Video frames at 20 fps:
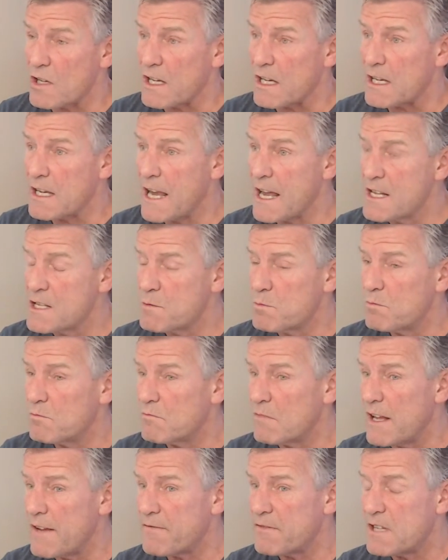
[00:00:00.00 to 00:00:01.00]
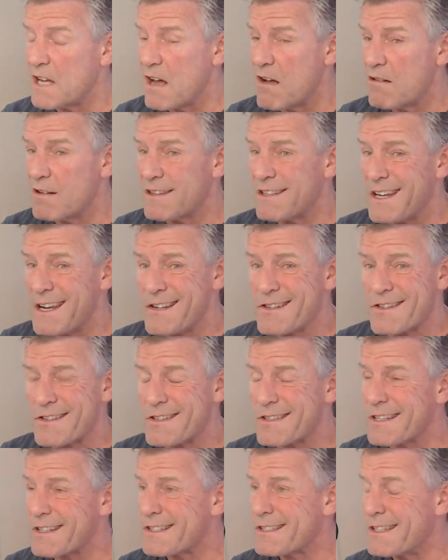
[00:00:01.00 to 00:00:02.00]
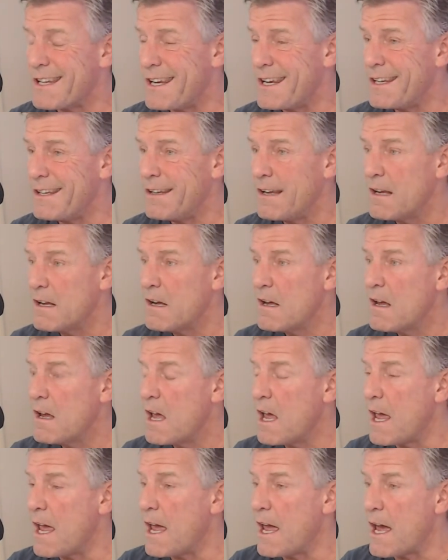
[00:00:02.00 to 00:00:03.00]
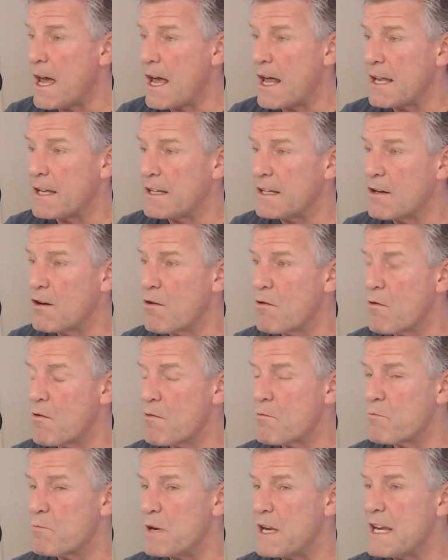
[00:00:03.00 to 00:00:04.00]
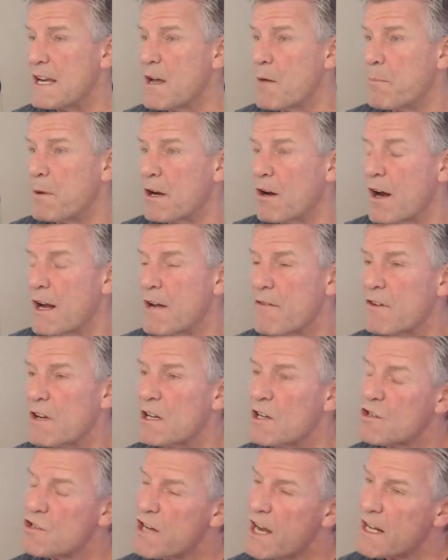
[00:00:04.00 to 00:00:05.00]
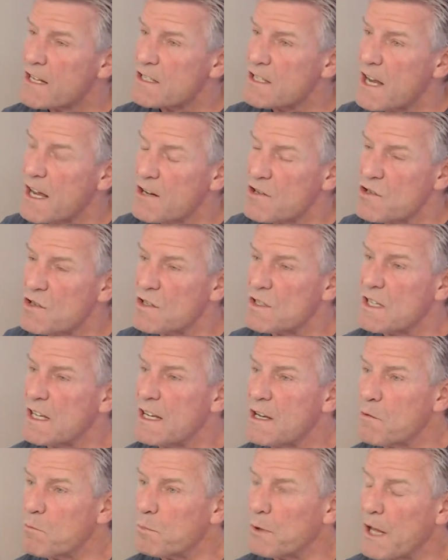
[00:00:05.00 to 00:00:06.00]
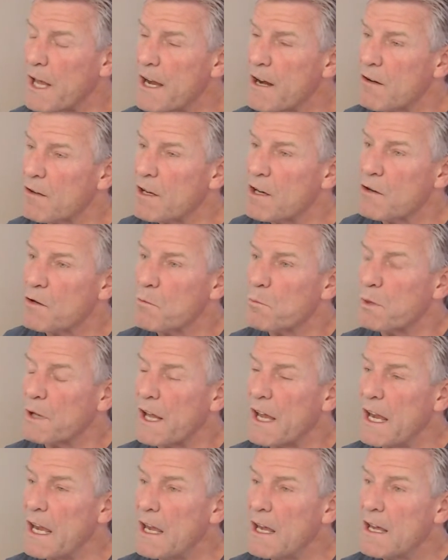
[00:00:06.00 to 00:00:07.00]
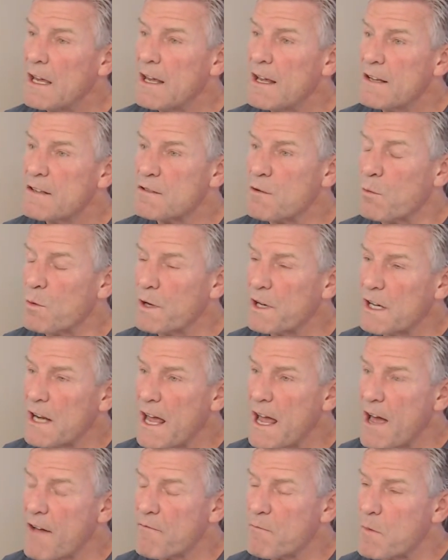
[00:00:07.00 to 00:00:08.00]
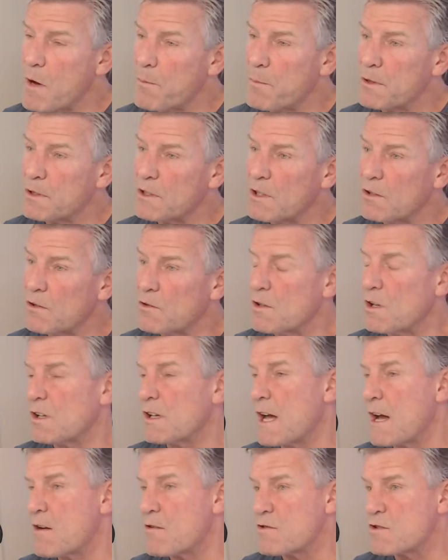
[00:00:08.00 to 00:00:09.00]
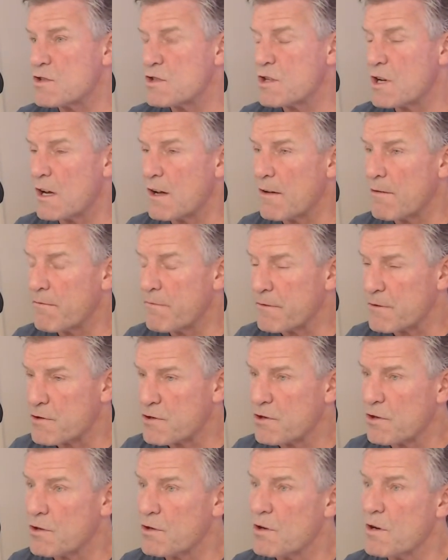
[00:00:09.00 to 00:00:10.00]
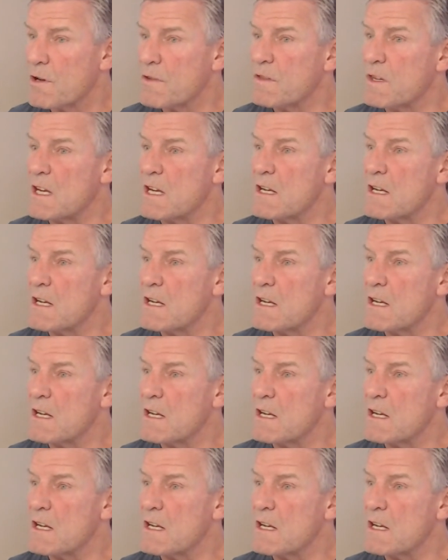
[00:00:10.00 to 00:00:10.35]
actually, Ken's left town at the age of 16, and being up here, I never get a chance to actually see him play or hear him play. So we're going to have him up on the Luna Lounge for sure on